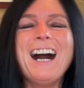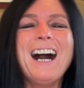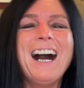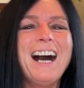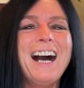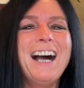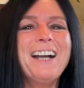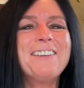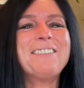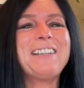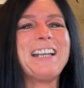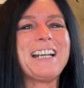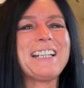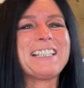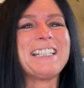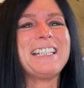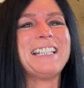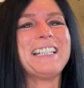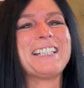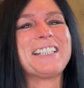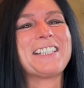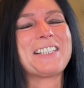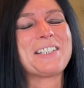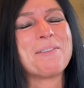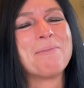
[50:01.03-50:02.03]
I'm guessing
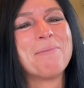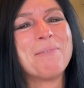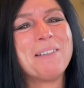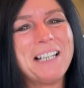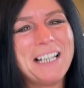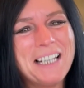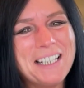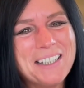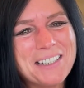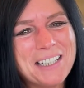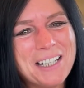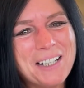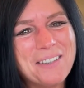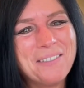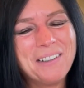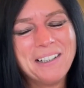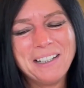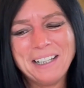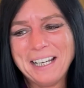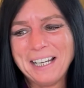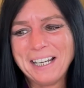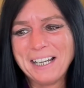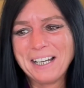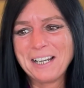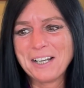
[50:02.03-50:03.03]
it's supply chain
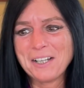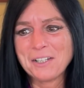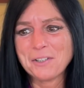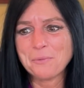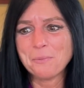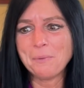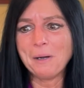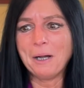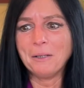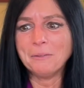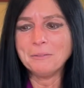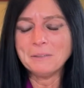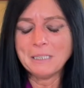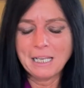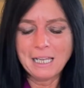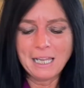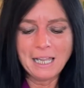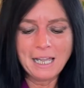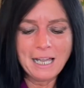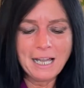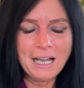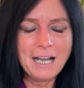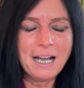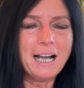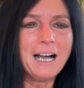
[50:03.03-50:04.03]
related as well.
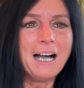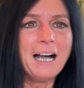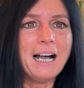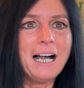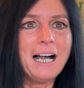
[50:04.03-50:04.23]
If